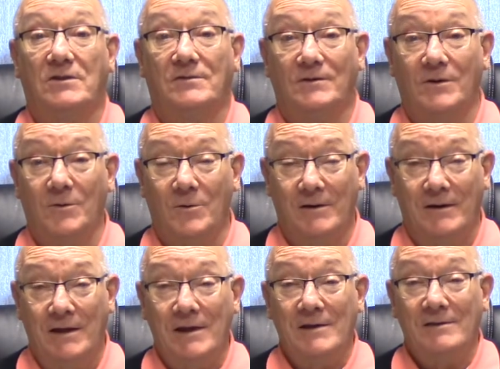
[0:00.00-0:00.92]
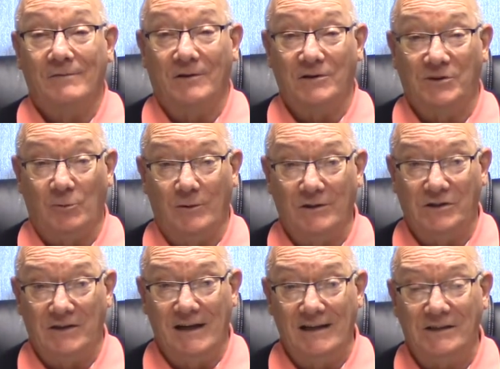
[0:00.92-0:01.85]
the Lord, verse 1
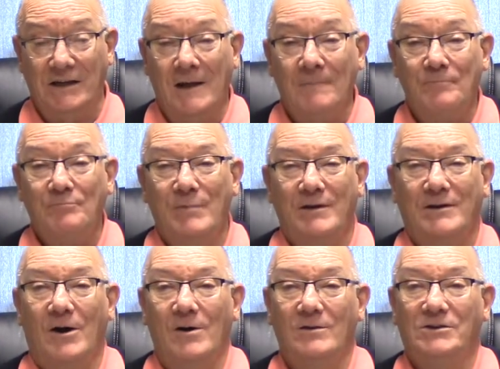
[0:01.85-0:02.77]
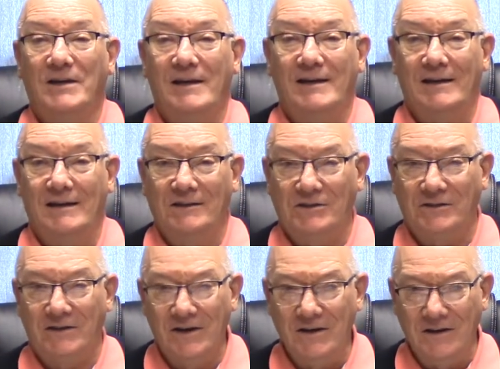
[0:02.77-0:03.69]
says, because He is
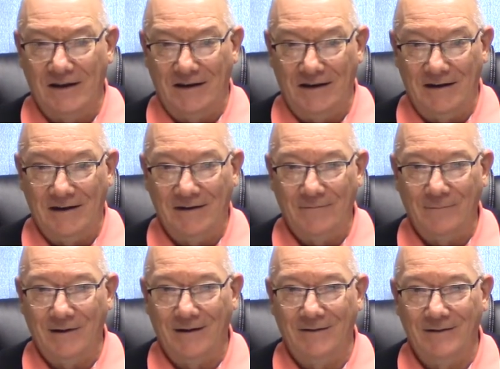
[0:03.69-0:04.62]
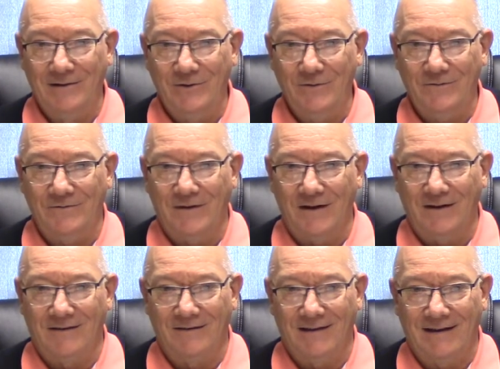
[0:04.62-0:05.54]
good. And then you
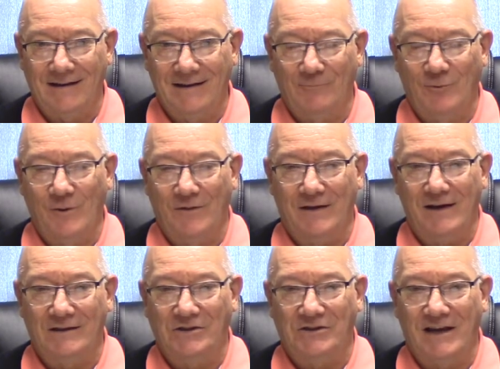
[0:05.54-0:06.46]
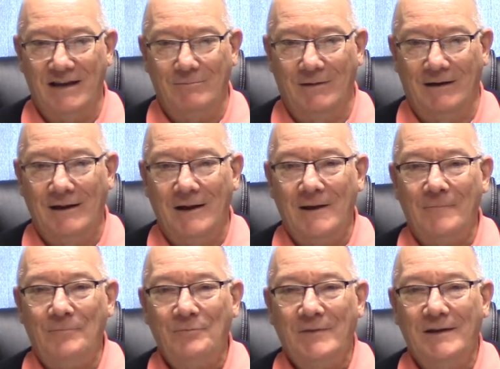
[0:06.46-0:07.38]
follow that up with that statement,
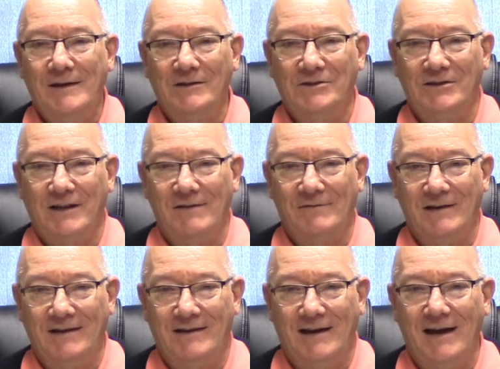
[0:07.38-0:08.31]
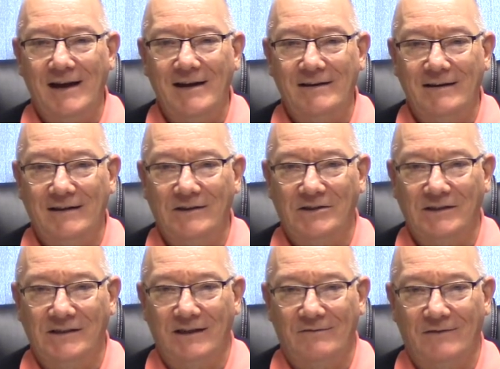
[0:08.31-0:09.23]
His loving kindness
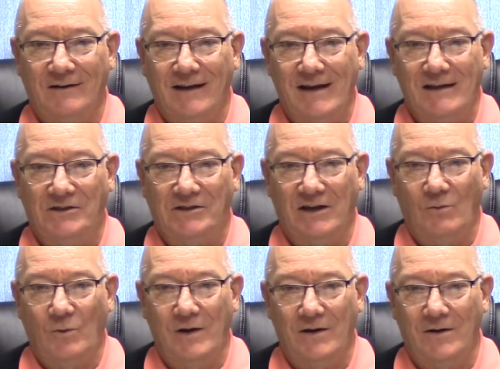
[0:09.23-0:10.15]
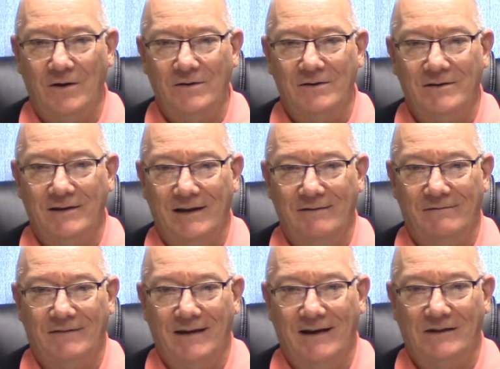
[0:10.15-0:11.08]
is everlasting. We ought to give
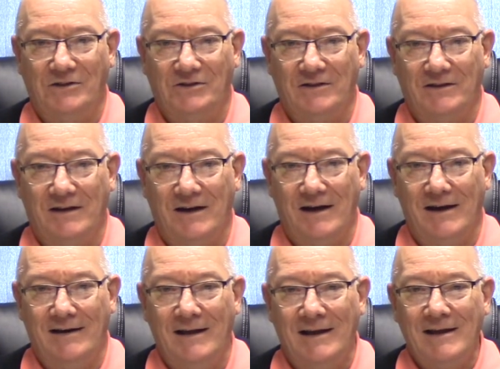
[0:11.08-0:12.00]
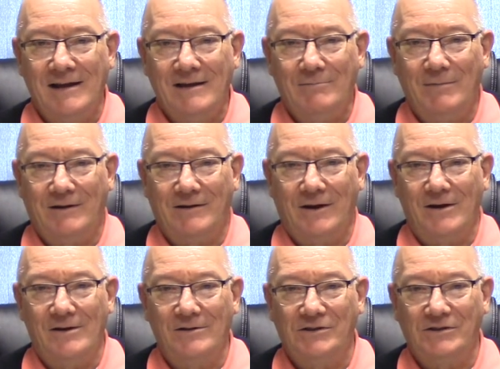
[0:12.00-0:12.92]
thanks to God
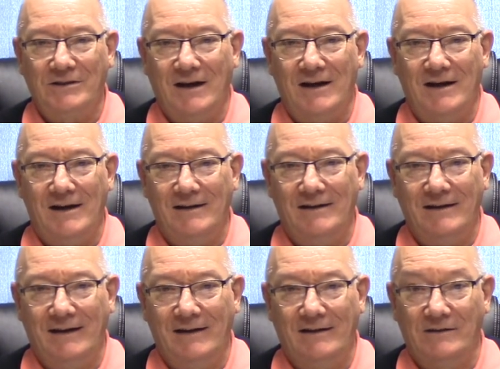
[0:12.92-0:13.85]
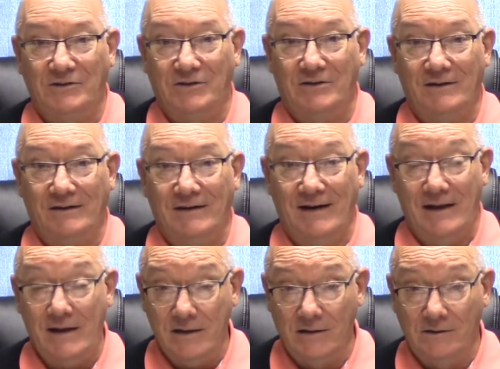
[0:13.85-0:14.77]
because God is good, and
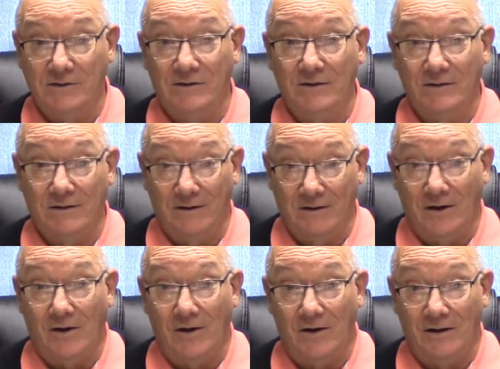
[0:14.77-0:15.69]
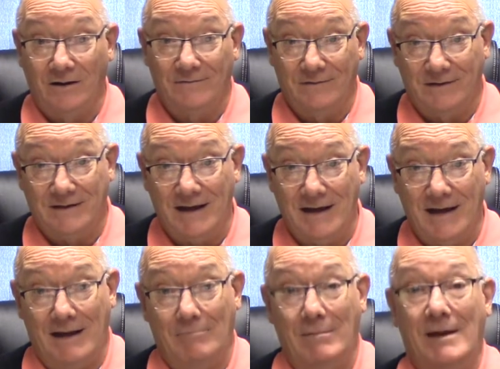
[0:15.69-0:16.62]
He is good all of the
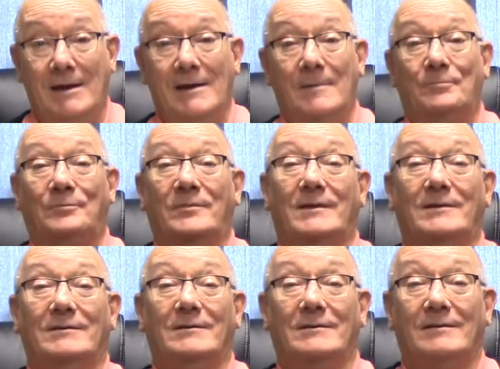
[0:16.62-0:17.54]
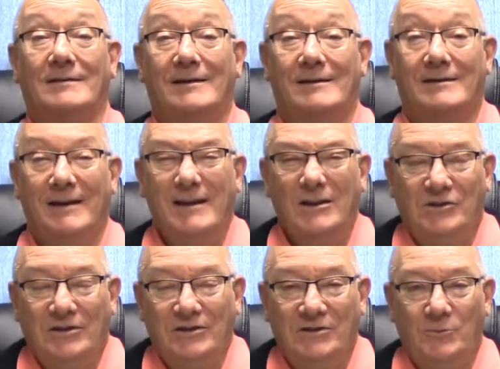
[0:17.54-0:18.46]
time. There are
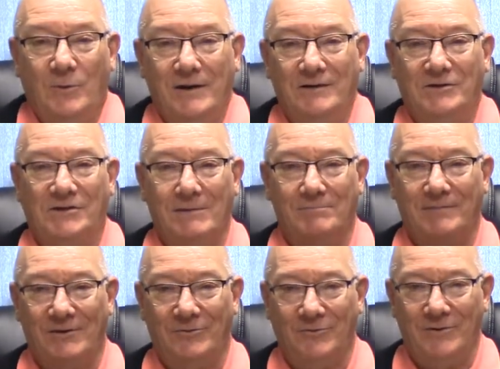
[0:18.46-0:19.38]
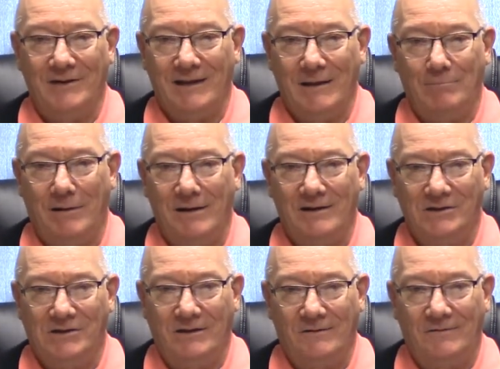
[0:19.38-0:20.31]
occasions where something really
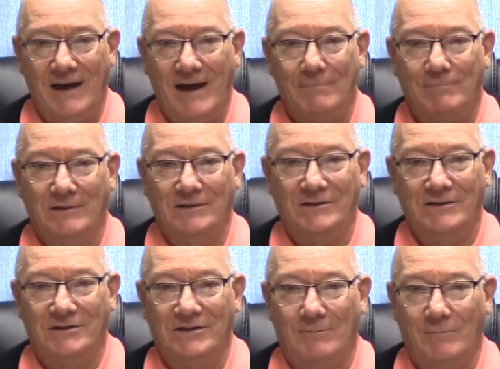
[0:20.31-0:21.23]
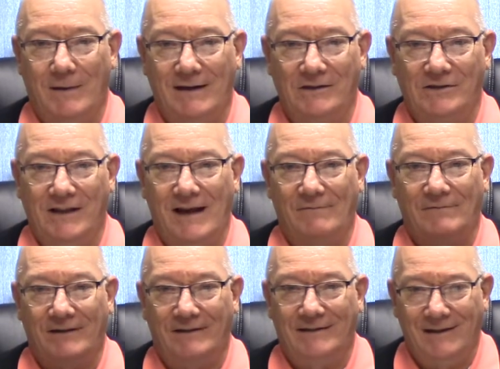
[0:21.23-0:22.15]
positive happens in somebody's life.
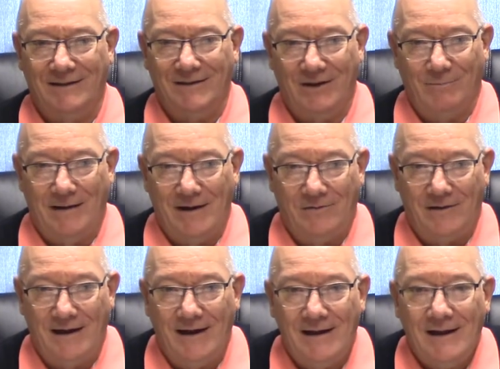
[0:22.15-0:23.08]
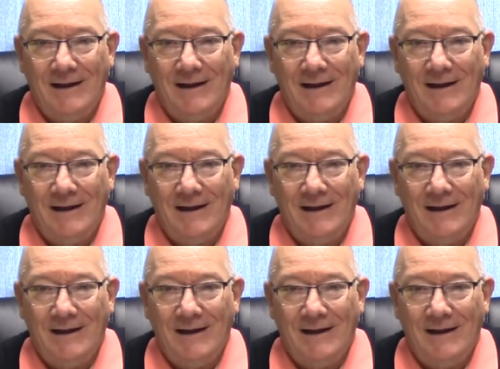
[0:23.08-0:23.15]
They'll tell you about that.